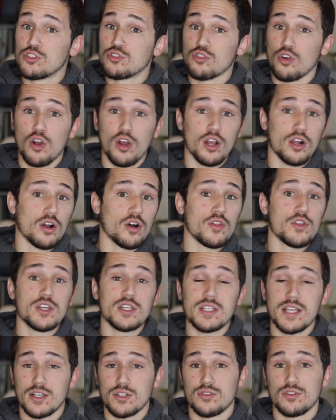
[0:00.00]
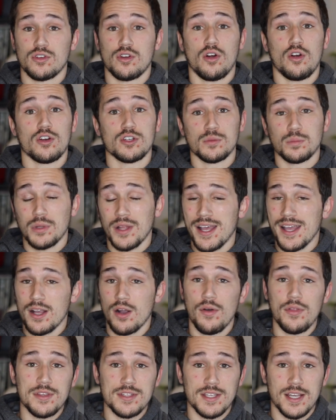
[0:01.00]
drawing all these extra cards,
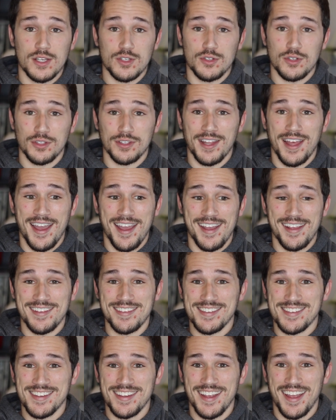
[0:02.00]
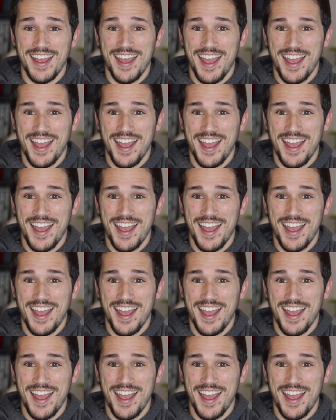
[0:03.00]
playing all these extra lands,